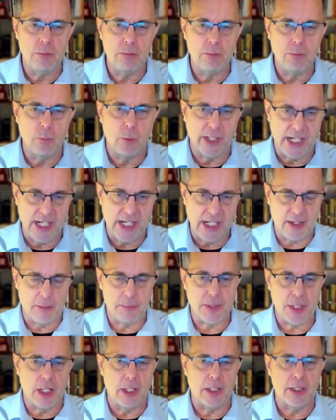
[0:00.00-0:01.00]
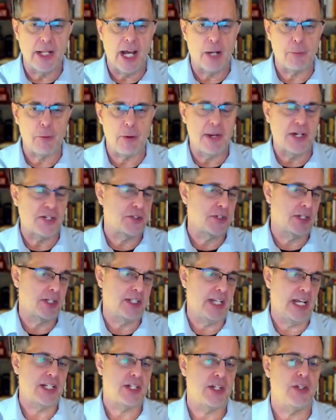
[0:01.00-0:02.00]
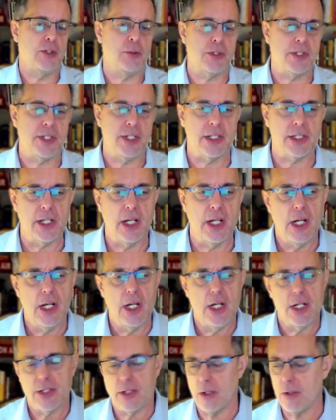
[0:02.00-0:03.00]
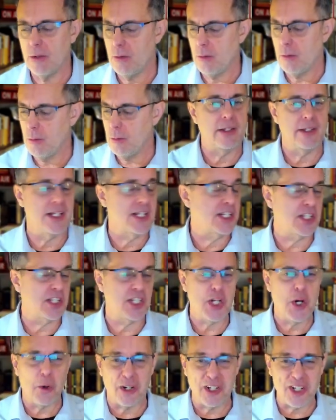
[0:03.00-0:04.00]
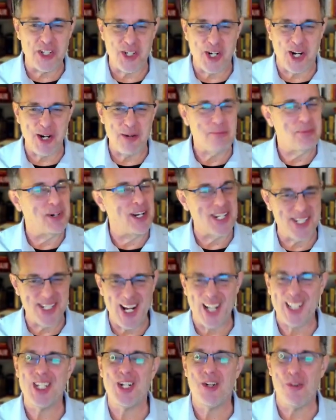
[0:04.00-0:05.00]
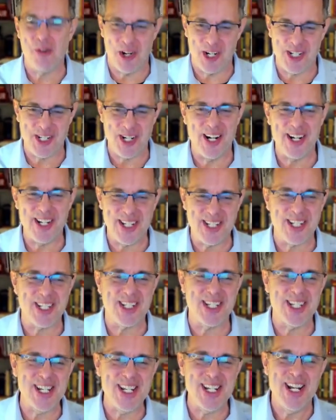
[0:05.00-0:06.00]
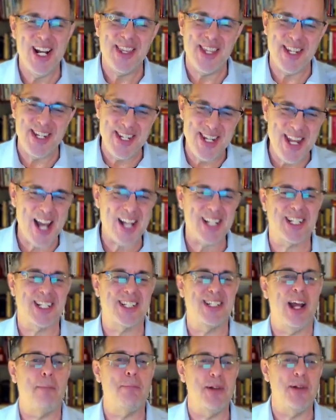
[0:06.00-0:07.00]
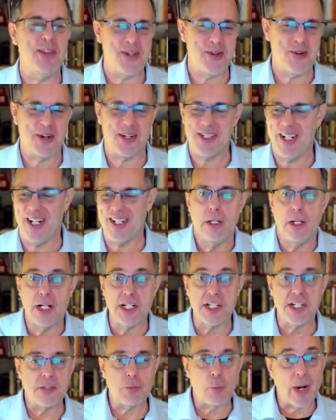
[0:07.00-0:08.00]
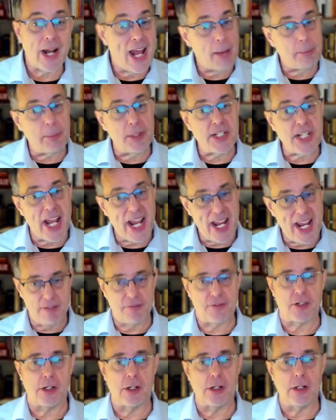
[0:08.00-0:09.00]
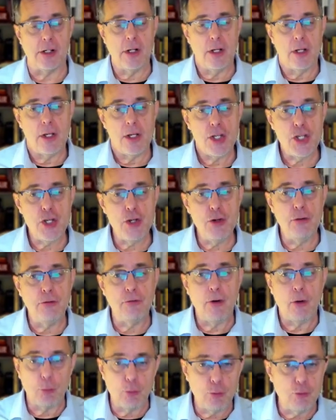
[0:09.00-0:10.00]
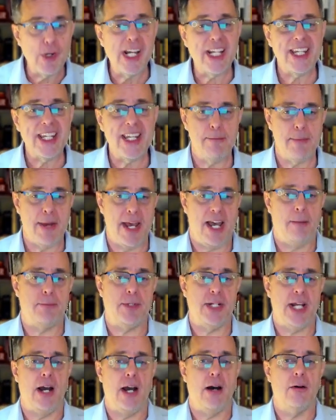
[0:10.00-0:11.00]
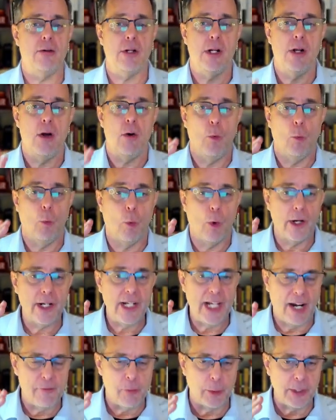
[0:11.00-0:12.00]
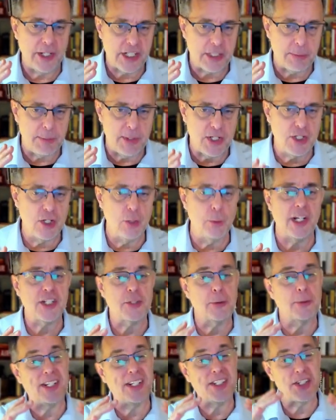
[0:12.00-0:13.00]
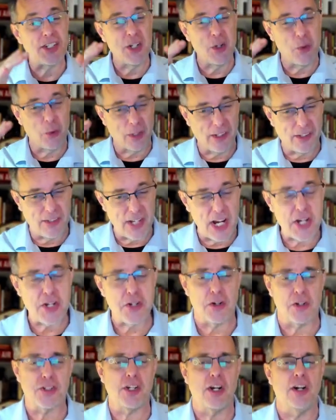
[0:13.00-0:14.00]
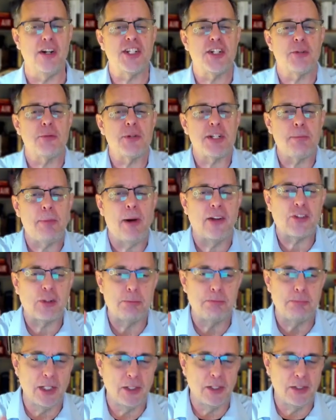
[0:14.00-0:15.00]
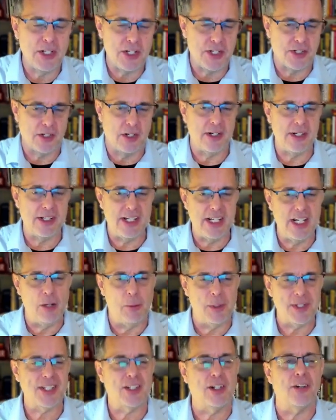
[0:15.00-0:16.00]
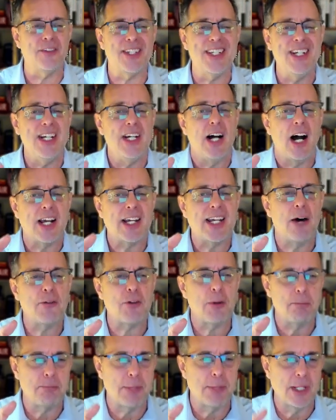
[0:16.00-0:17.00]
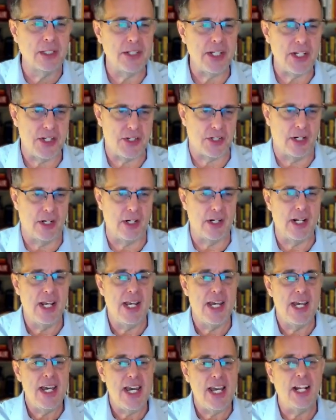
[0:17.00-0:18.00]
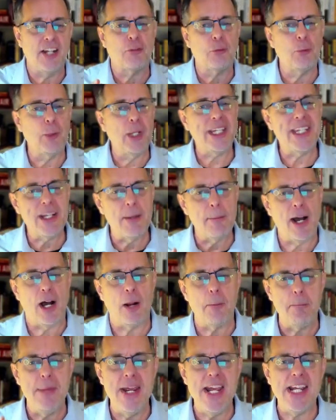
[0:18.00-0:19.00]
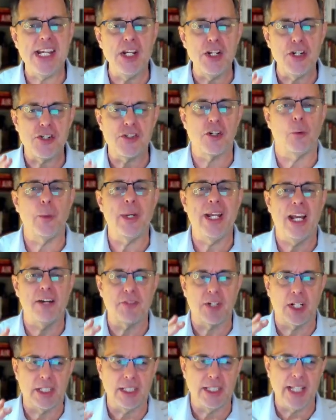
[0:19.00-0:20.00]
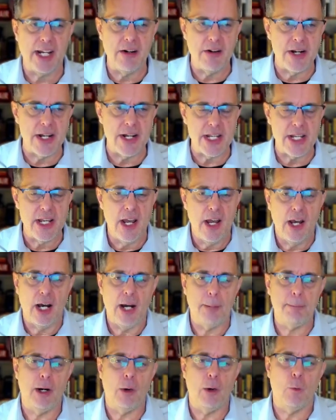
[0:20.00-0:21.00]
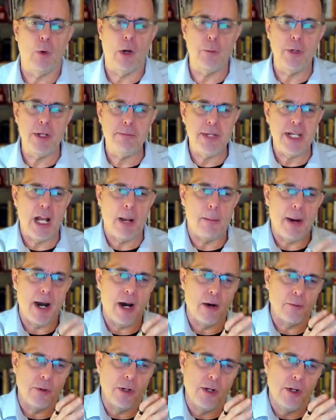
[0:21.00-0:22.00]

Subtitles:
we're getting them done. How do we measure success in those things? So this is the org chart, but it's not the org chart. This is the next step in the org chart. This is what happens after you've really mapped out what everyone needs to be doing. So it's not just an organizational chart, it's a responsibility chart. And even what's they call the accountability chart. And it's really about making sure we have clarity about what we mean about